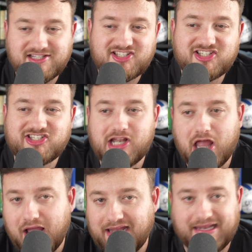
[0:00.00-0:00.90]

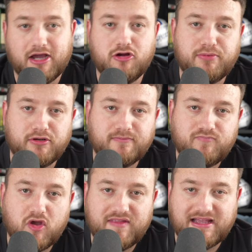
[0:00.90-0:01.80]
open
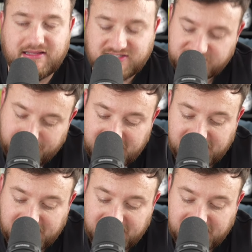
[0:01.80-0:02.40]
on that space,